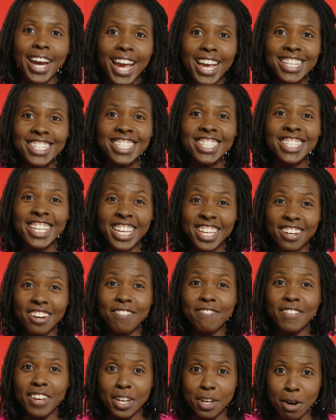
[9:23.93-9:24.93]
and senior
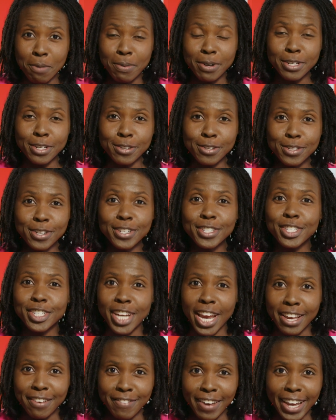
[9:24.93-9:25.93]
video producer
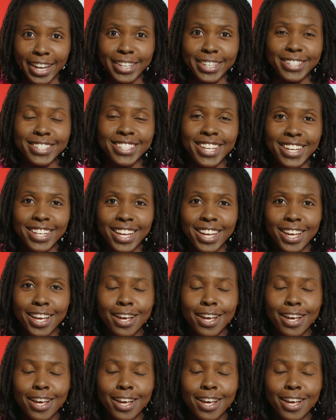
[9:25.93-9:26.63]
Jake Vankerson.